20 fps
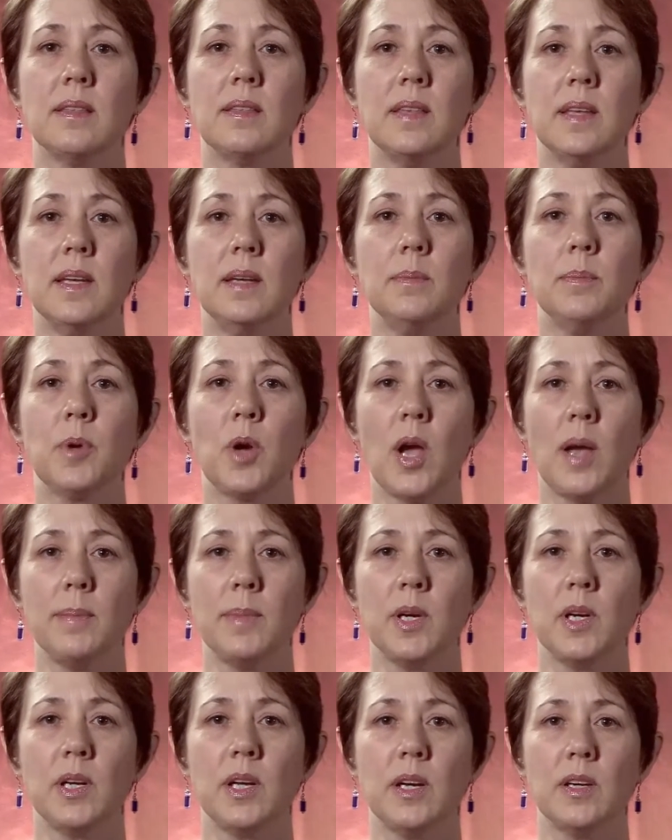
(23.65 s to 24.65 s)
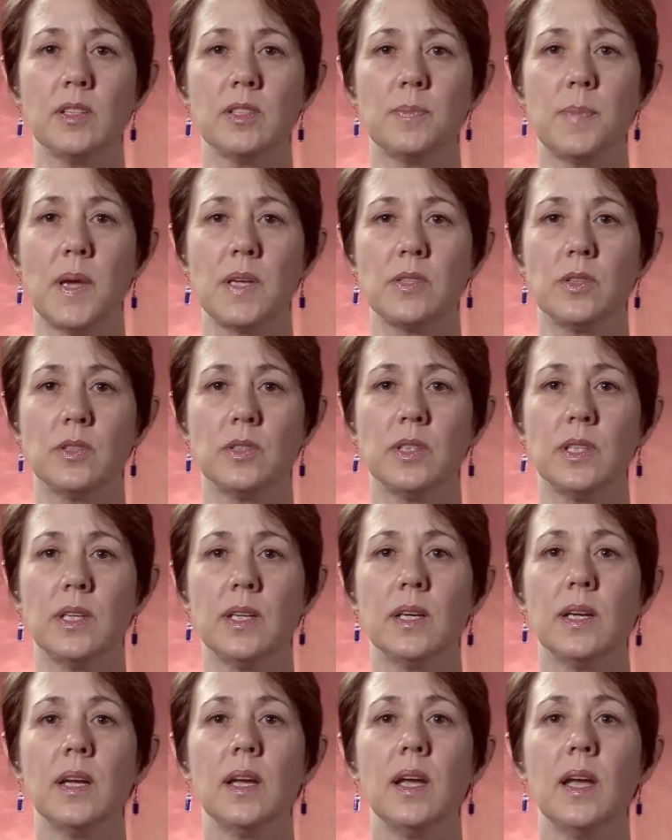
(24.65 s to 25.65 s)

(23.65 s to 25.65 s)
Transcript: the primary care specialty,